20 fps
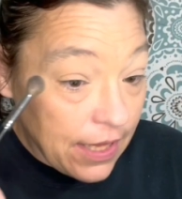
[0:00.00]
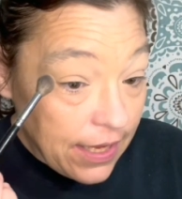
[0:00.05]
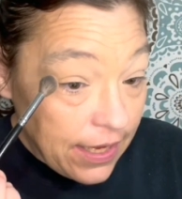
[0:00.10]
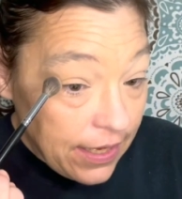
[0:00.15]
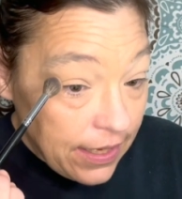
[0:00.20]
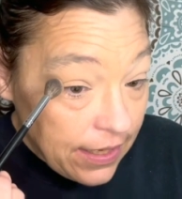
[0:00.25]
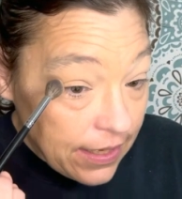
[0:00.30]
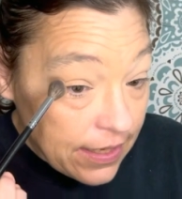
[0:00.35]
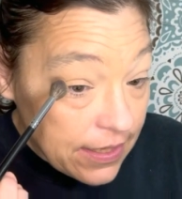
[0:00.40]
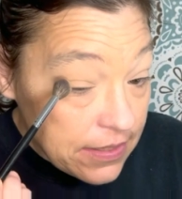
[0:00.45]

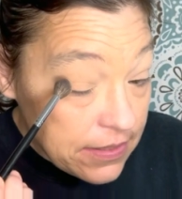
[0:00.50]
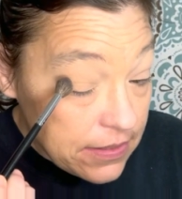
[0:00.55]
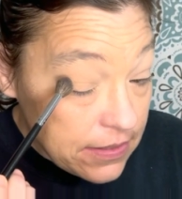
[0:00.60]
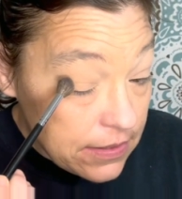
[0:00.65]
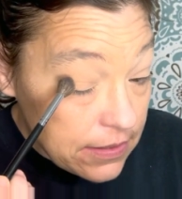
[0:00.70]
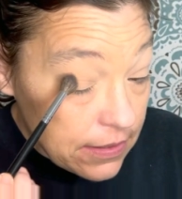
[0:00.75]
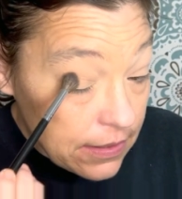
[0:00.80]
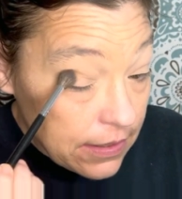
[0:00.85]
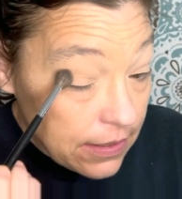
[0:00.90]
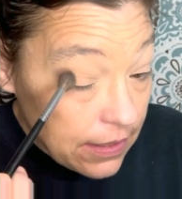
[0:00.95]

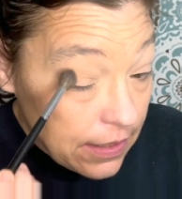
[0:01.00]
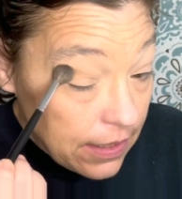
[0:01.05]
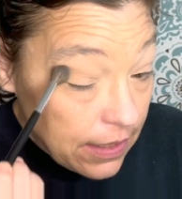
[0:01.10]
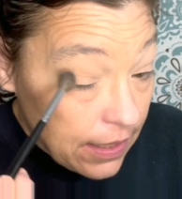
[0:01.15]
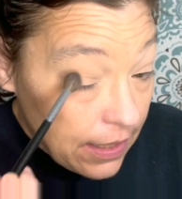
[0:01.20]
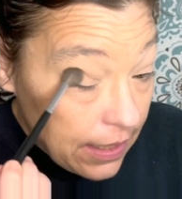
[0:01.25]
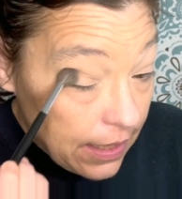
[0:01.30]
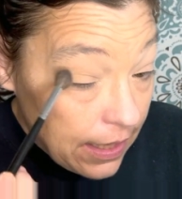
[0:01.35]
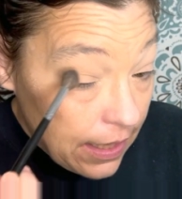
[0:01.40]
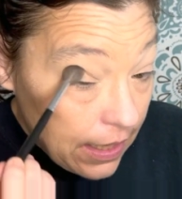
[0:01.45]
is
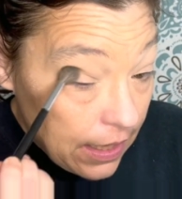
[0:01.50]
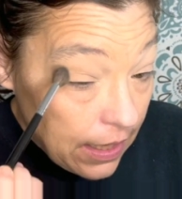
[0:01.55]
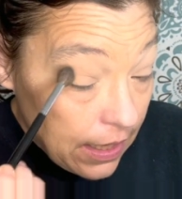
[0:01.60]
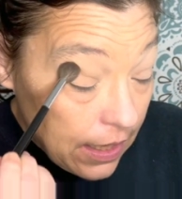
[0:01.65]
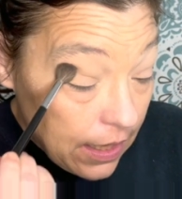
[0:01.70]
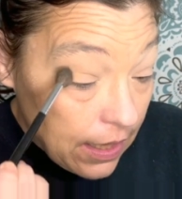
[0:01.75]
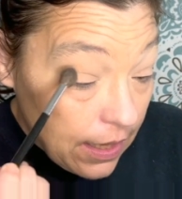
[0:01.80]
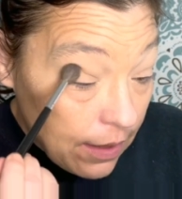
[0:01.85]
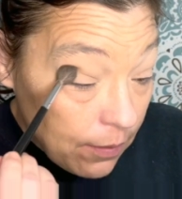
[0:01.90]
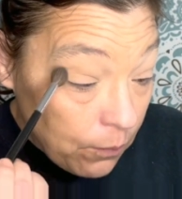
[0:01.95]

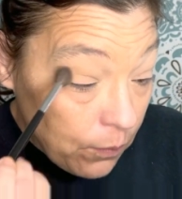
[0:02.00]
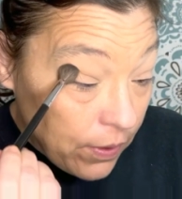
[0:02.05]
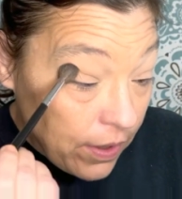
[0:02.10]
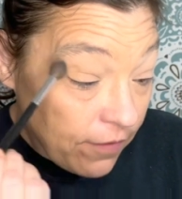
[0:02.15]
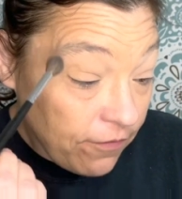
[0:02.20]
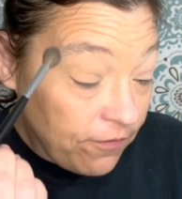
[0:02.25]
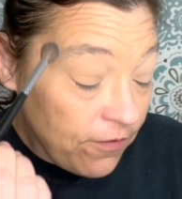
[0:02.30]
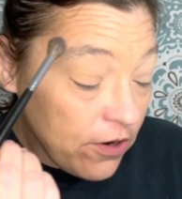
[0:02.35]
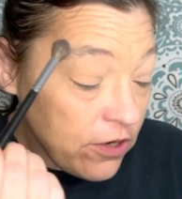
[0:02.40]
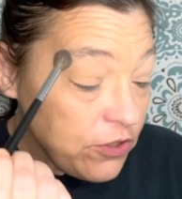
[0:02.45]
when I
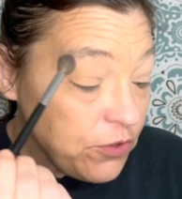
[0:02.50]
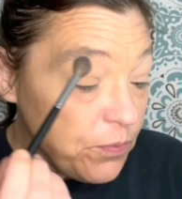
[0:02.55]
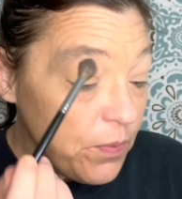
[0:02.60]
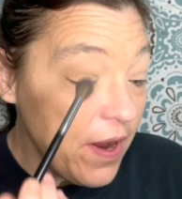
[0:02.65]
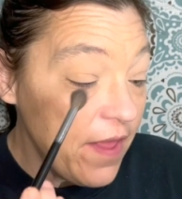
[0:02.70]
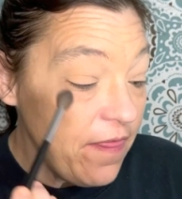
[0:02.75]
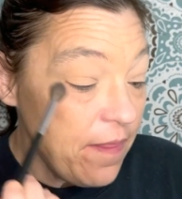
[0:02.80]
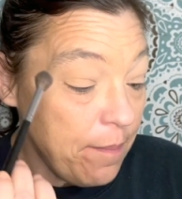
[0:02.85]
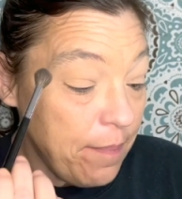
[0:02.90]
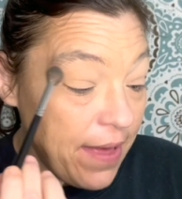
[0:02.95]
first
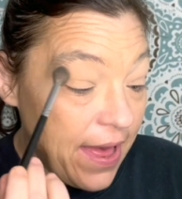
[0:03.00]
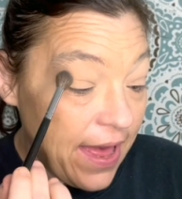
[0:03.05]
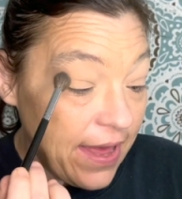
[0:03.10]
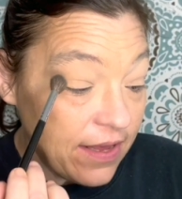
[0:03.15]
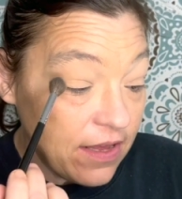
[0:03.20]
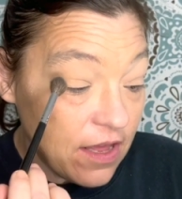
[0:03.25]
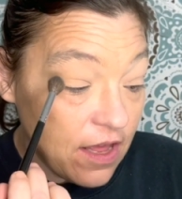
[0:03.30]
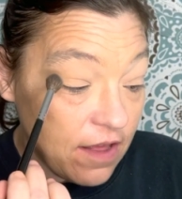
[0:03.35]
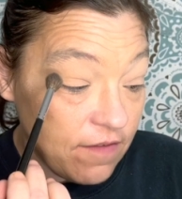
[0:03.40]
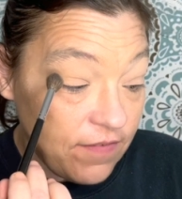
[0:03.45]
read the
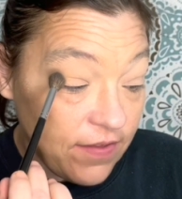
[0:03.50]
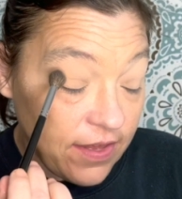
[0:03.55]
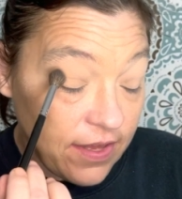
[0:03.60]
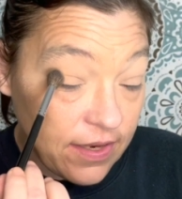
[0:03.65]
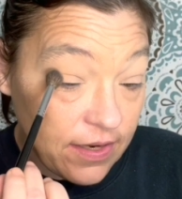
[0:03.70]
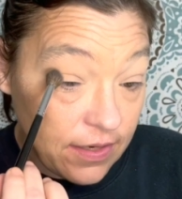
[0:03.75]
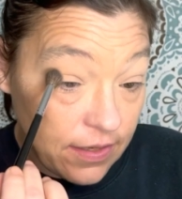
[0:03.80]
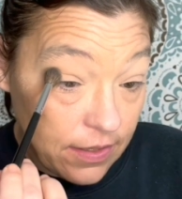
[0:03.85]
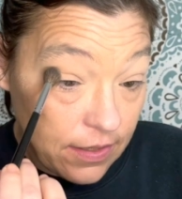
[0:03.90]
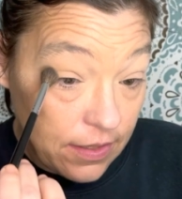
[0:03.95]
back of
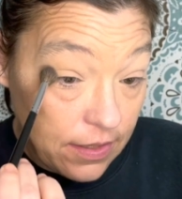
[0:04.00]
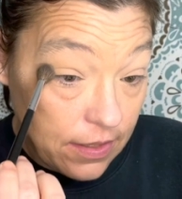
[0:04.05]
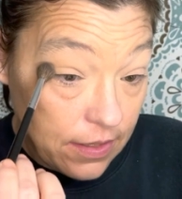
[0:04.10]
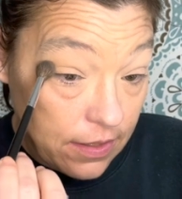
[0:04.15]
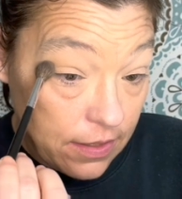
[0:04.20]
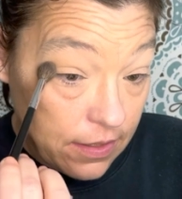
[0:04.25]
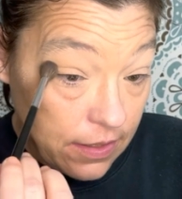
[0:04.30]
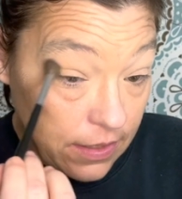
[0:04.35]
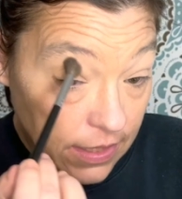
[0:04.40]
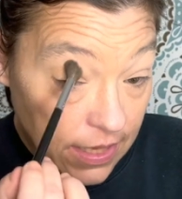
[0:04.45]
it,
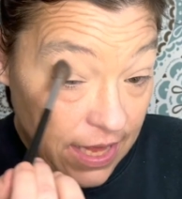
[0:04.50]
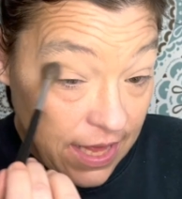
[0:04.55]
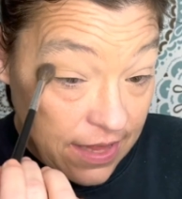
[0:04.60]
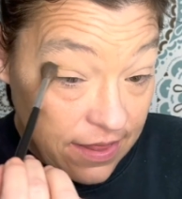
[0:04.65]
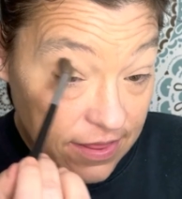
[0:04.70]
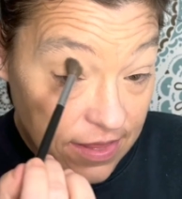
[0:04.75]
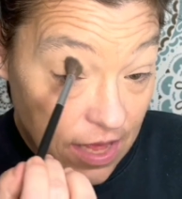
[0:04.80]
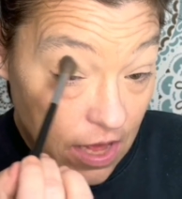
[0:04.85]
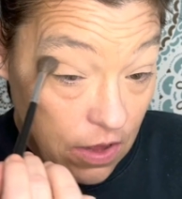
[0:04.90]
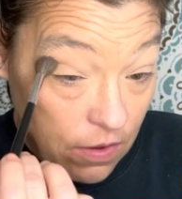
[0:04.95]
I
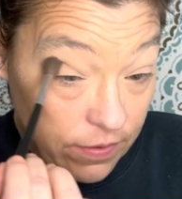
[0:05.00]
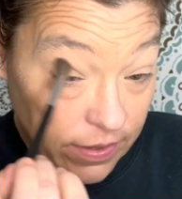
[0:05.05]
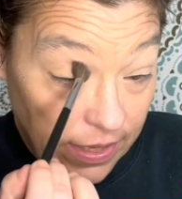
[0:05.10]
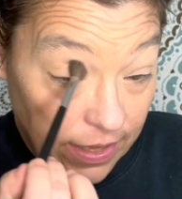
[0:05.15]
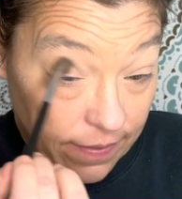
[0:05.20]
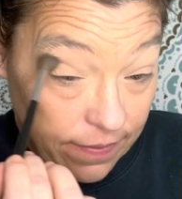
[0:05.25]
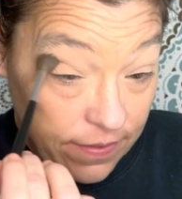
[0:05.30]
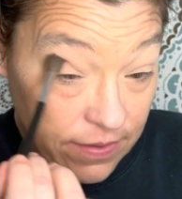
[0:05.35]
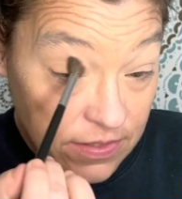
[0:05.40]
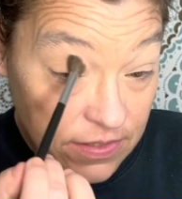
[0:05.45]
thought,
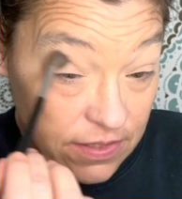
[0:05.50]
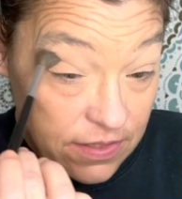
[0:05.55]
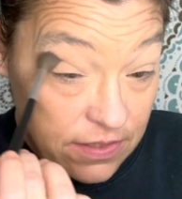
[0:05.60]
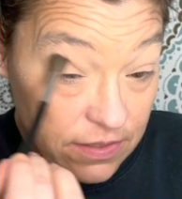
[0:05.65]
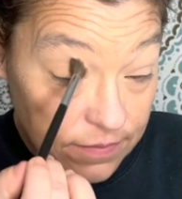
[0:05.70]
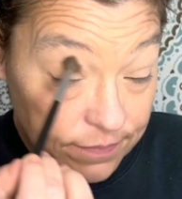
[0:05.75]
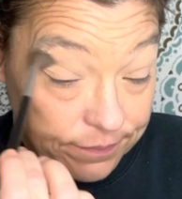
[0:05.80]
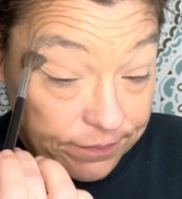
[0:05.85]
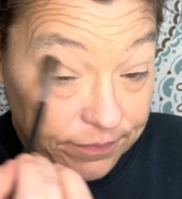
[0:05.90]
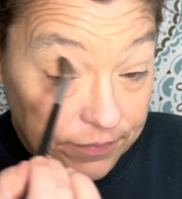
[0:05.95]
yeah, this is